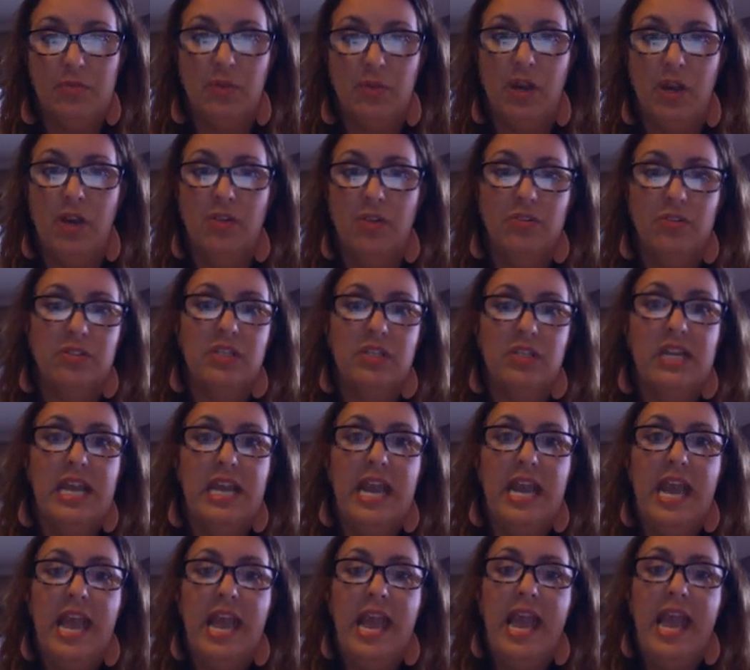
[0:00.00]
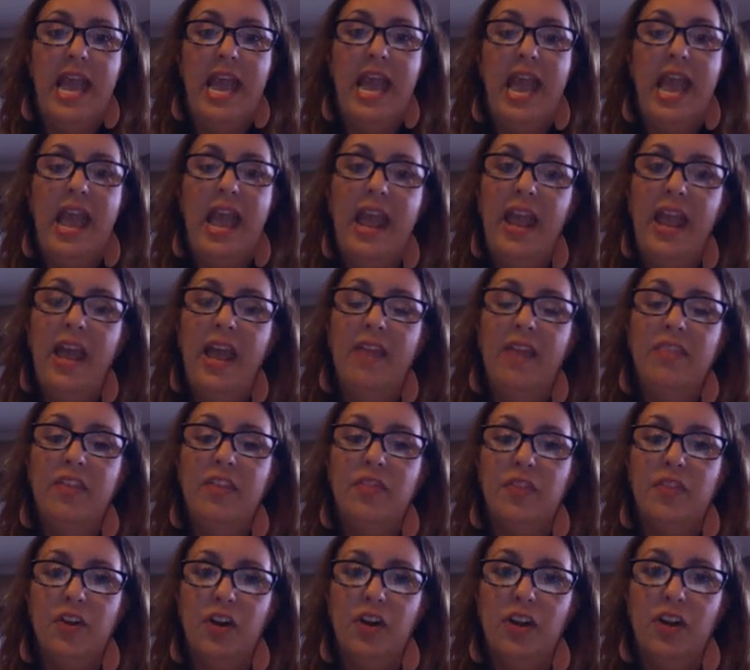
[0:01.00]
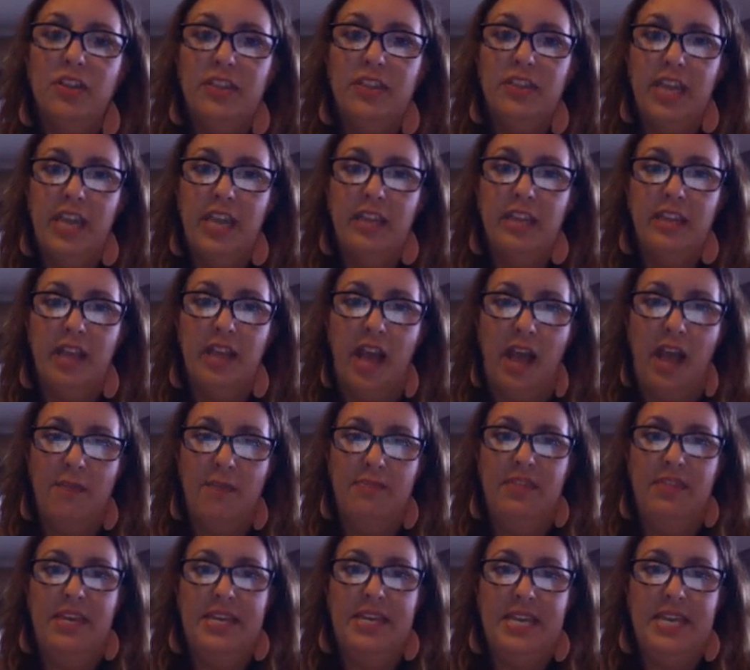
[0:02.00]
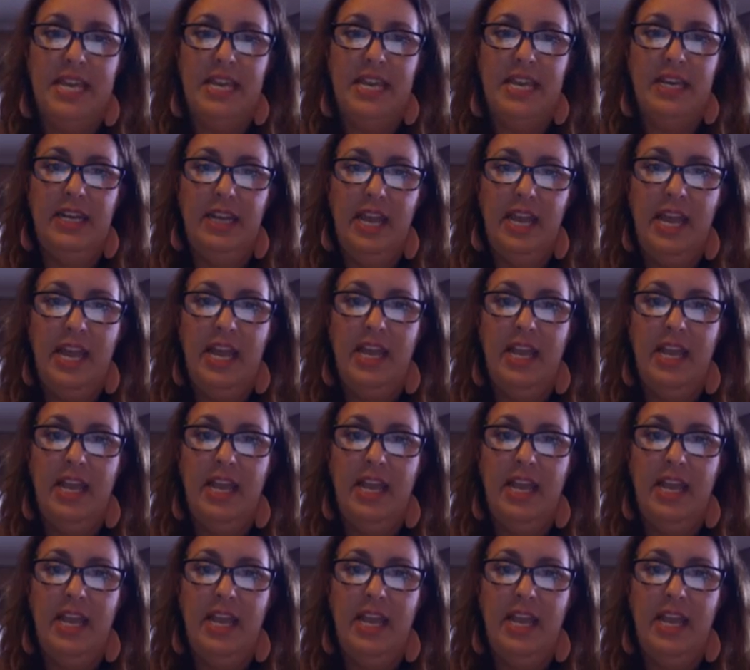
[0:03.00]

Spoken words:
Rose. And the third thing that I'm thinking